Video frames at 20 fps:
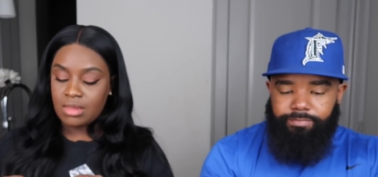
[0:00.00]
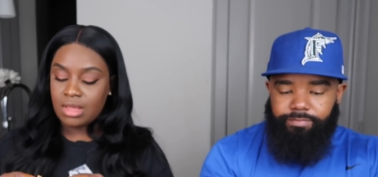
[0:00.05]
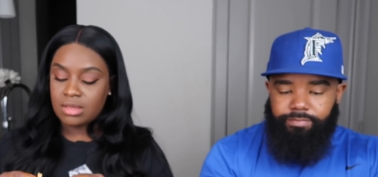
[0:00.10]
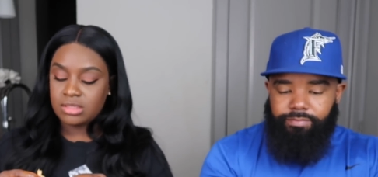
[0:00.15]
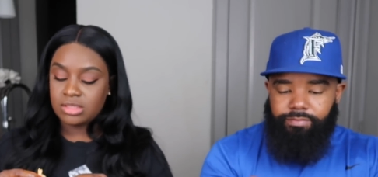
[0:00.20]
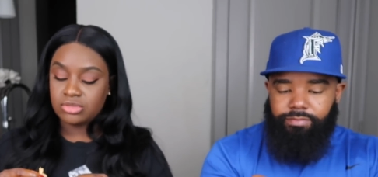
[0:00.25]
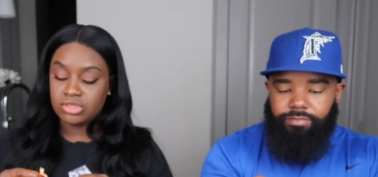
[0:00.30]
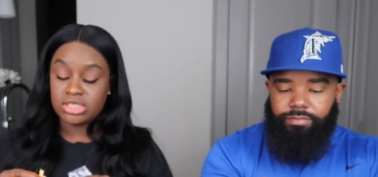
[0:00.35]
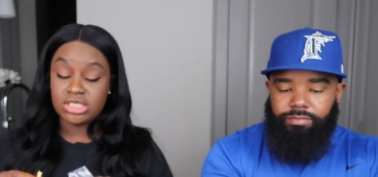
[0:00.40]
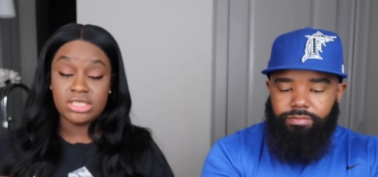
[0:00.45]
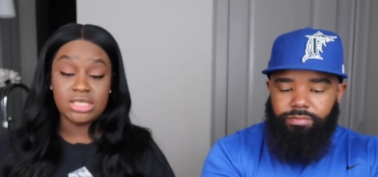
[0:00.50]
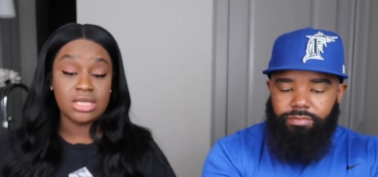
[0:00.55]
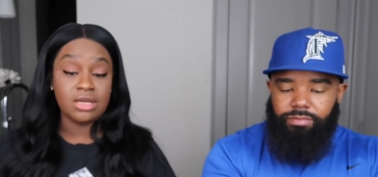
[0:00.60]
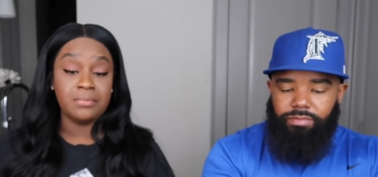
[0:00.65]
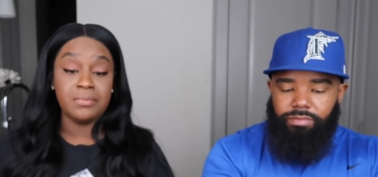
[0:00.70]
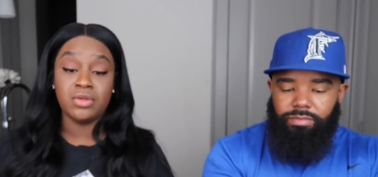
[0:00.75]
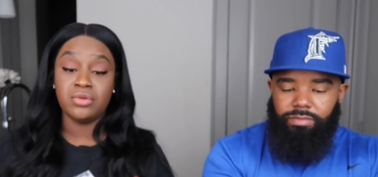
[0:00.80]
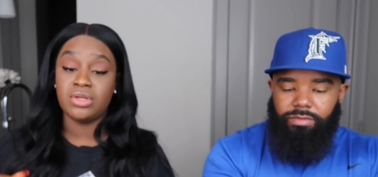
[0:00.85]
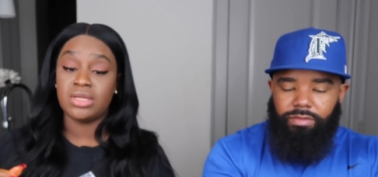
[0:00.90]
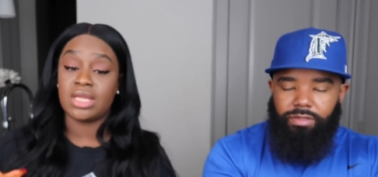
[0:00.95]
Speaker 1: So she
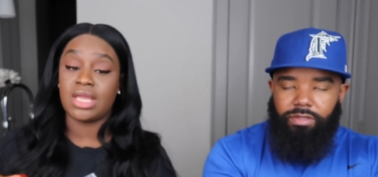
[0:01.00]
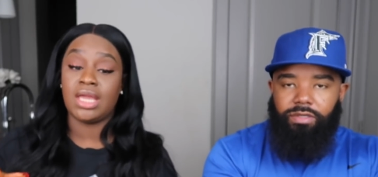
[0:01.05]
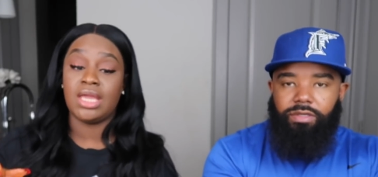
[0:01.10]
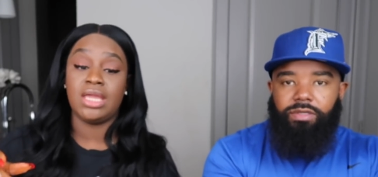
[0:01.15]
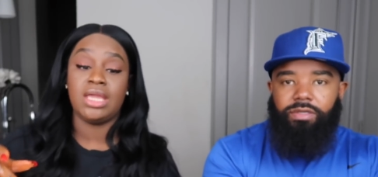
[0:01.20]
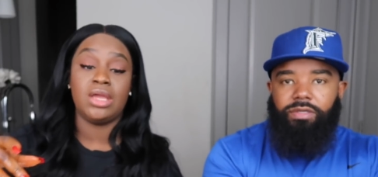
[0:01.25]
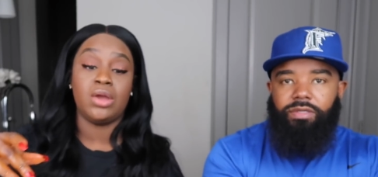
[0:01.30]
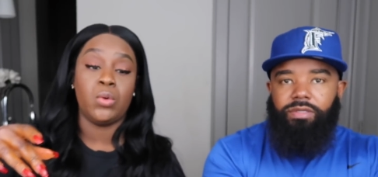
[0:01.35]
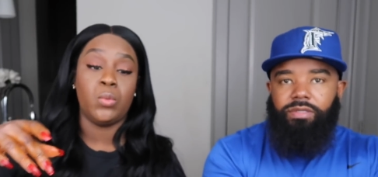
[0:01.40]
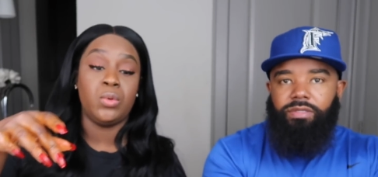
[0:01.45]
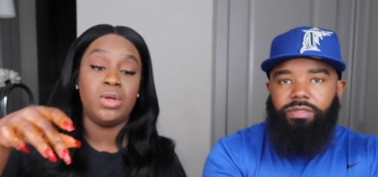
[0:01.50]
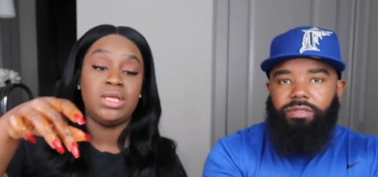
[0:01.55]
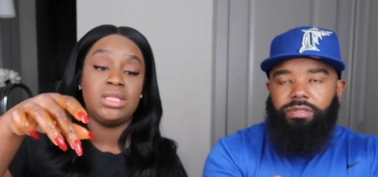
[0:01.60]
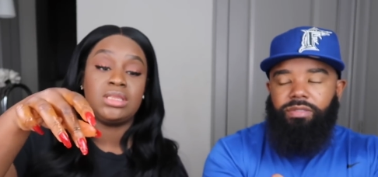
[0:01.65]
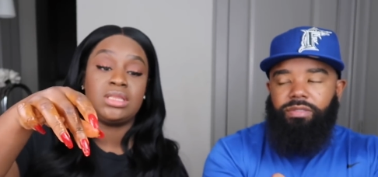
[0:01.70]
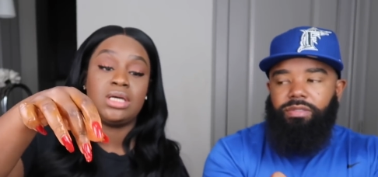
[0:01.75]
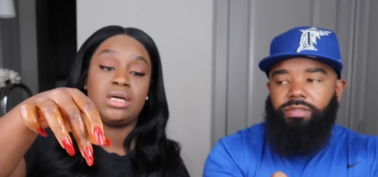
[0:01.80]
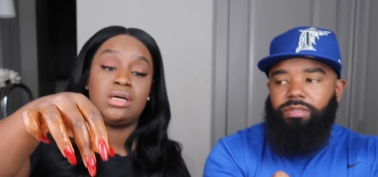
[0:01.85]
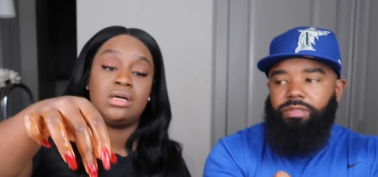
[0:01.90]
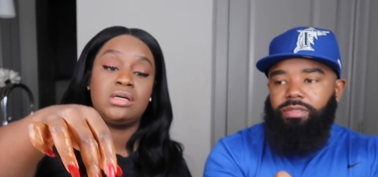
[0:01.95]
communicating
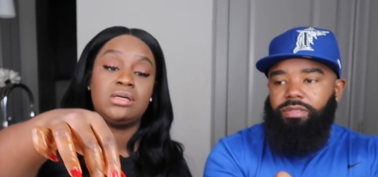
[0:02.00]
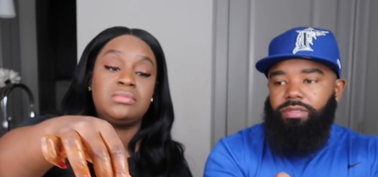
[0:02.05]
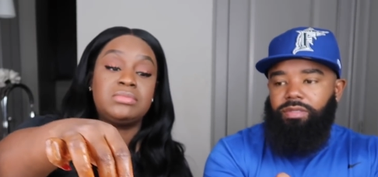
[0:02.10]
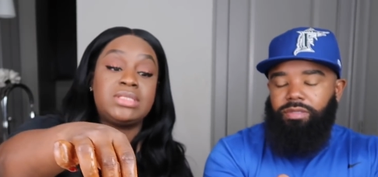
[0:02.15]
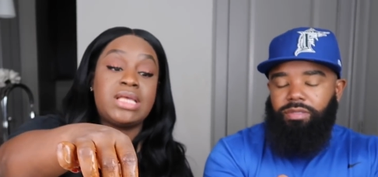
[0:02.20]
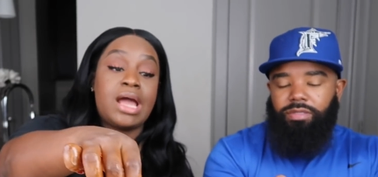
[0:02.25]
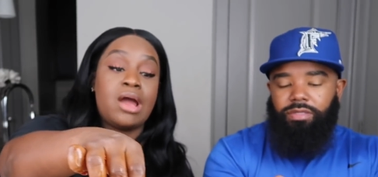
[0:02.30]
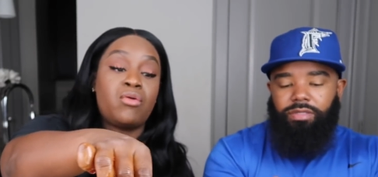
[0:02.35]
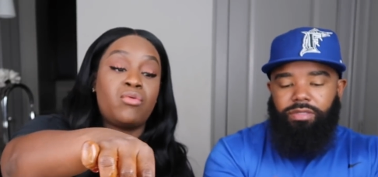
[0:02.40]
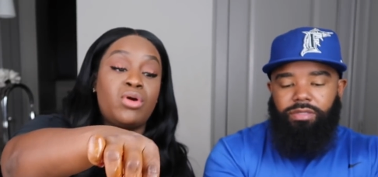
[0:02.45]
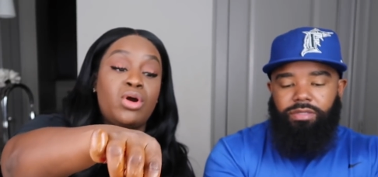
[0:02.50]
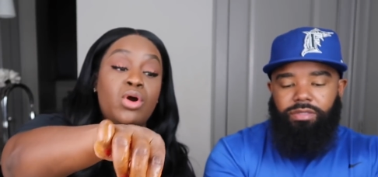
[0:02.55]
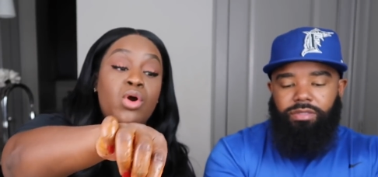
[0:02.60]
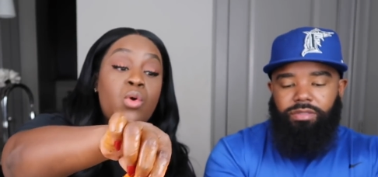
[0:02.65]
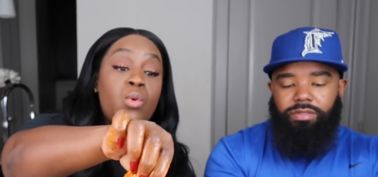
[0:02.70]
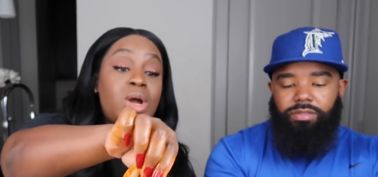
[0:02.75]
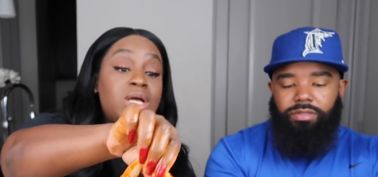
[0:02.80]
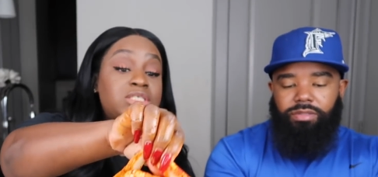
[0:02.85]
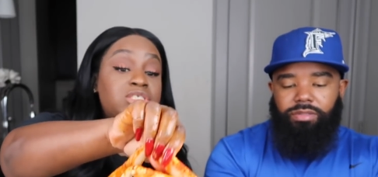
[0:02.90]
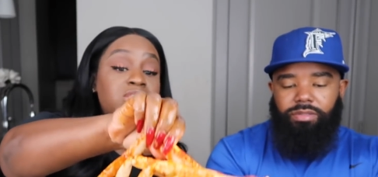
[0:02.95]
with um, Tyrone
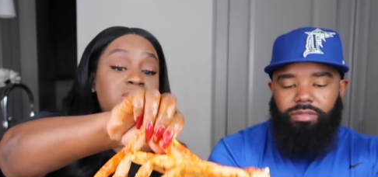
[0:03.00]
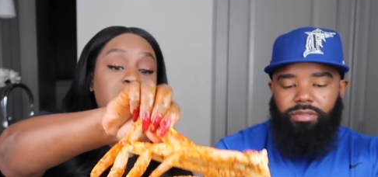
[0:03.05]
while she